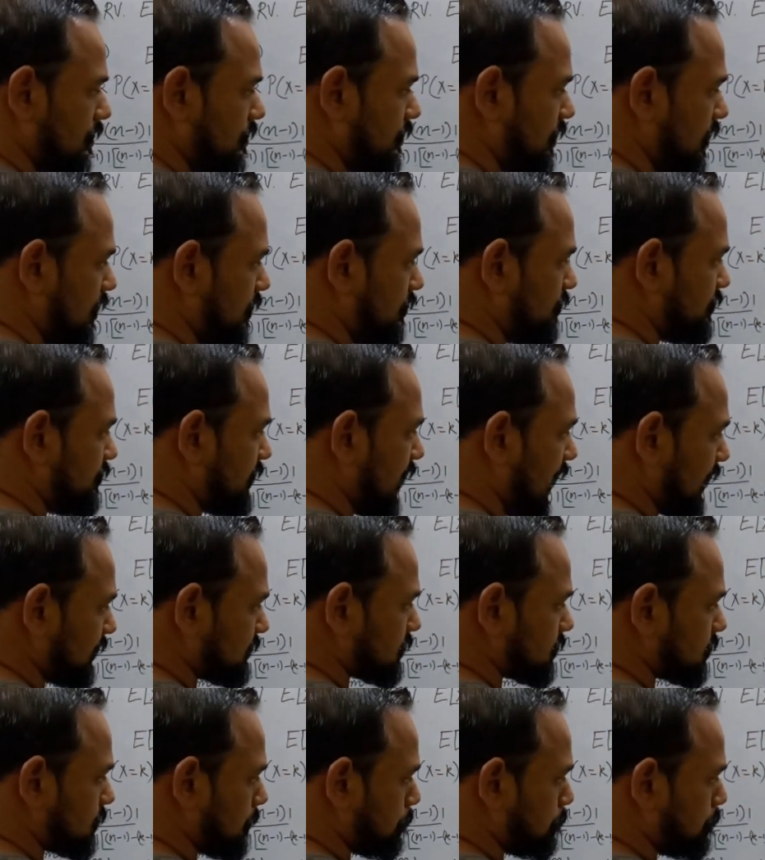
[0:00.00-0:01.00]
then
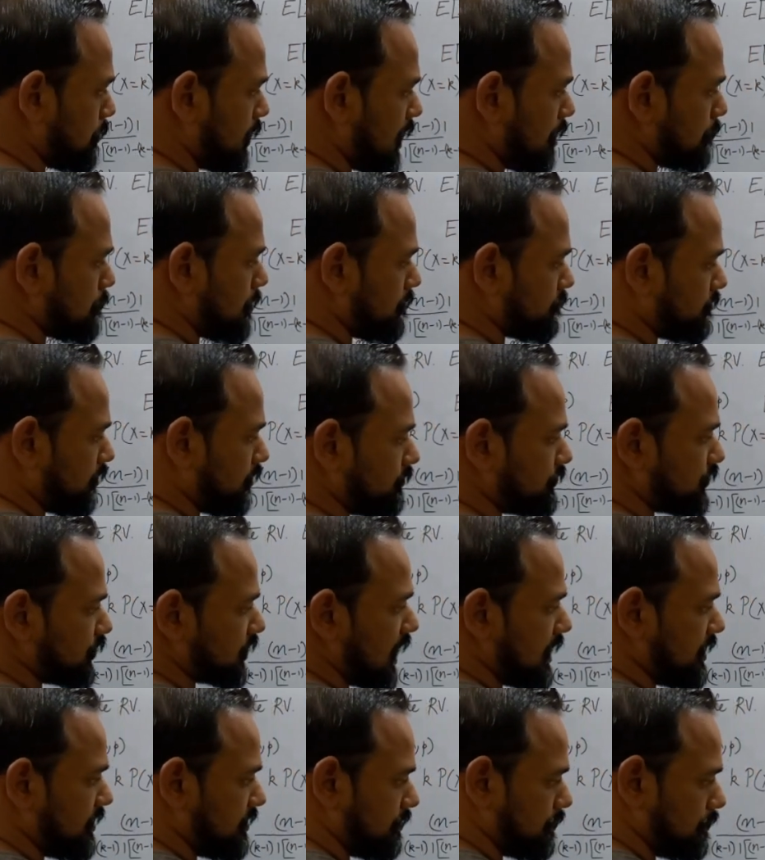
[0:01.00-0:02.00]
that's the PMF of
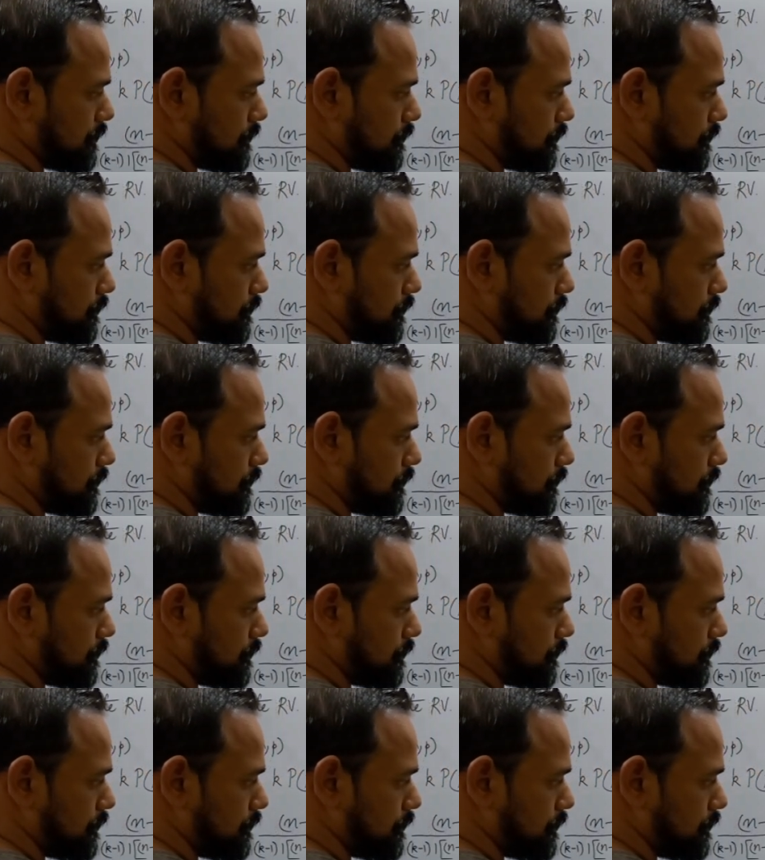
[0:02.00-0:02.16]
z.